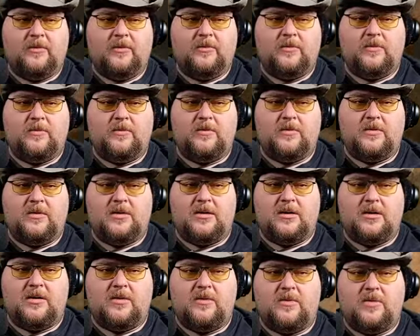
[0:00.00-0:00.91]

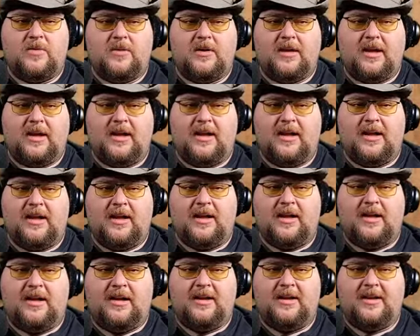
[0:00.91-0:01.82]
Whoa,
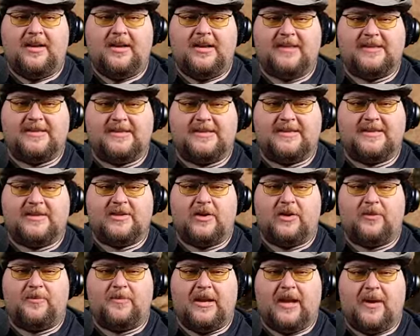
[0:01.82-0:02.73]
it's
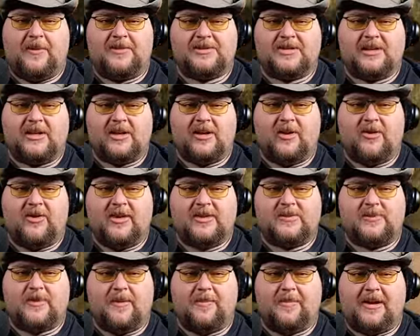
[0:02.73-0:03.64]
told me I was gonna go
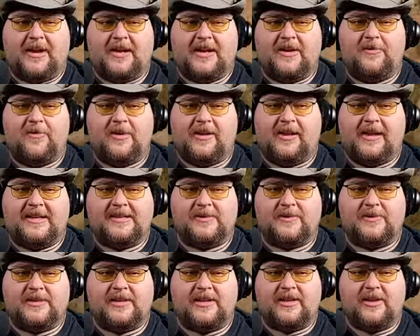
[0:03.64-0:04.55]
this way, but I didn't realize
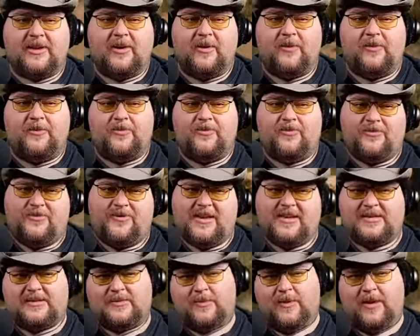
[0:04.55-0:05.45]
it was gonna go
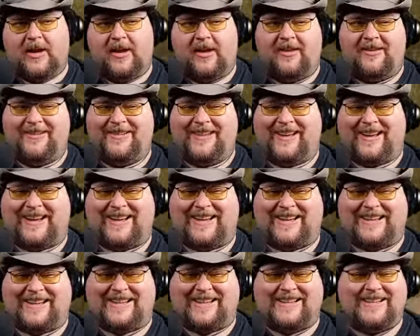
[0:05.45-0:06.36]
this way.
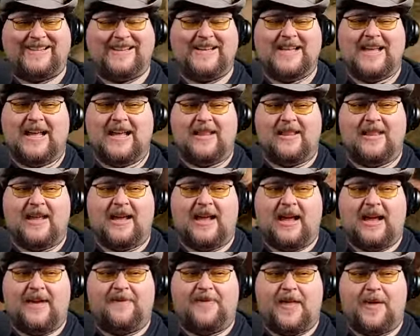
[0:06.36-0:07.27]

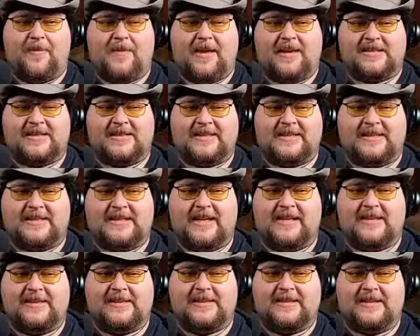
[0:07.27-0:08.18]
If that makes any
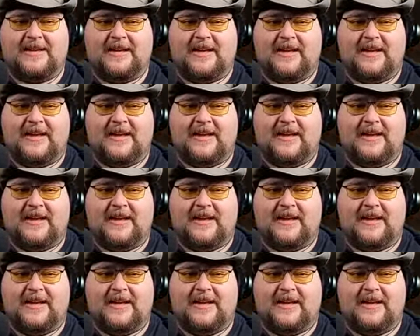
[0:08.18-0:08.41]
sense.